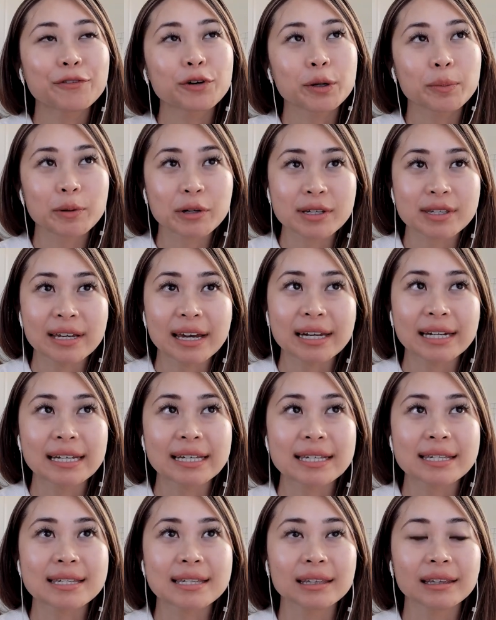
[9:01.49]
4%
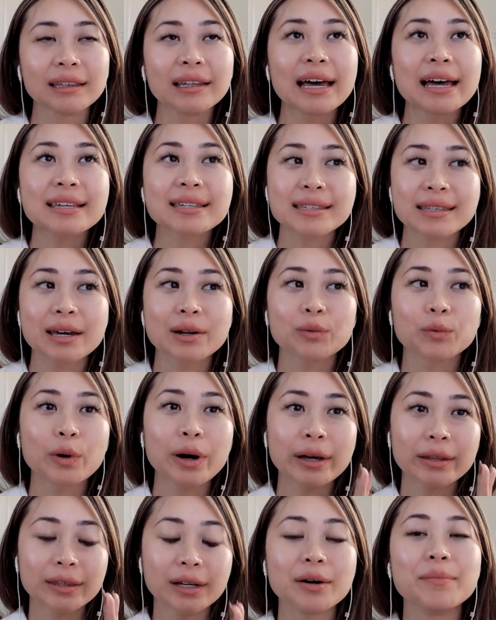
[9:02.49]
is less than
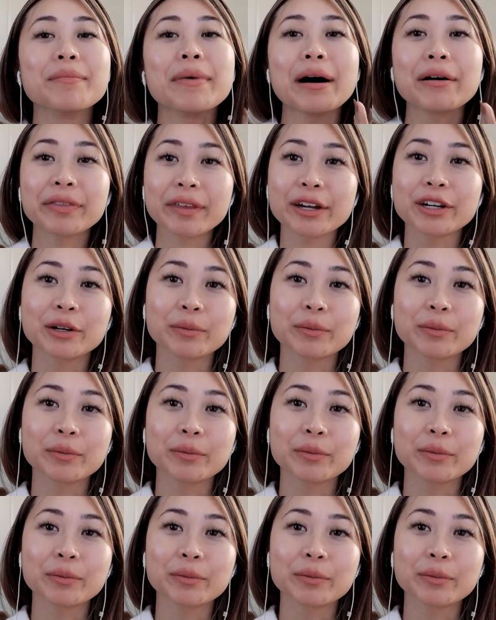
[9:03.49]
what the amount that